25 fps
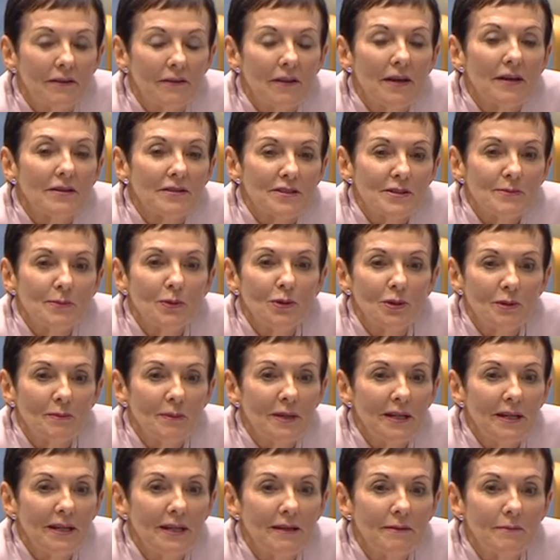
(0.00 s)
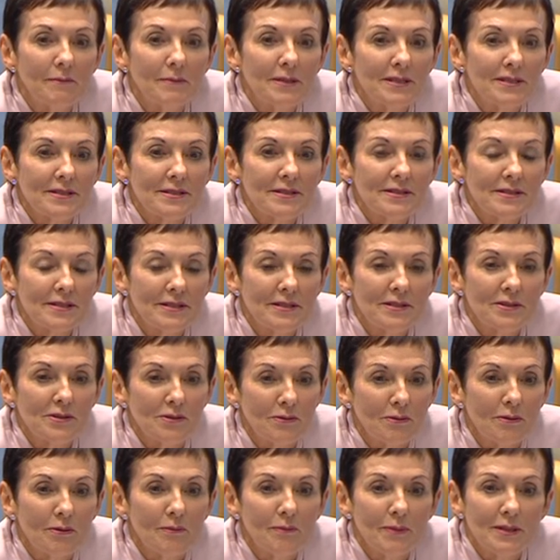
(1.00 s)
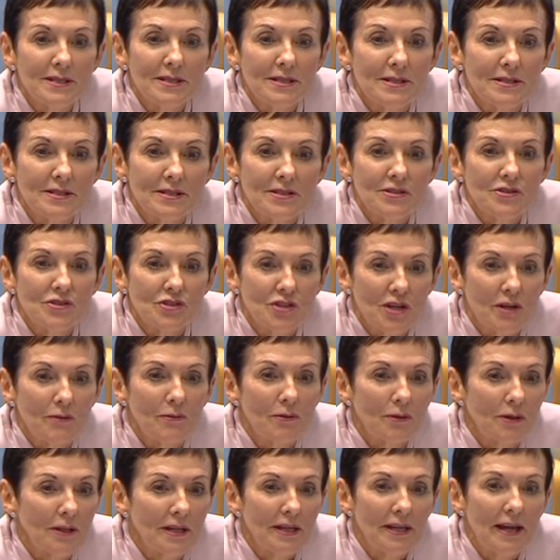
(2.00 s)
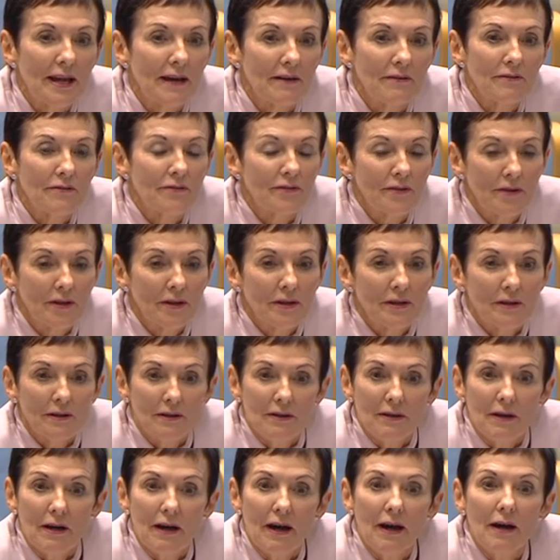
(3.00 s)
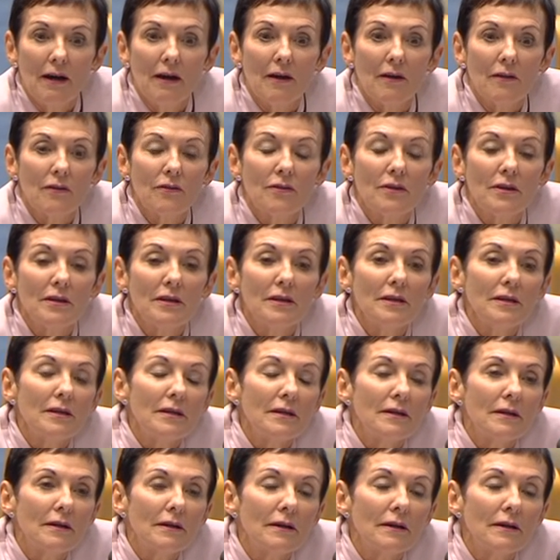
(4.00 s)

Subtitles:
that small to medium businesses, or businesses generally, have the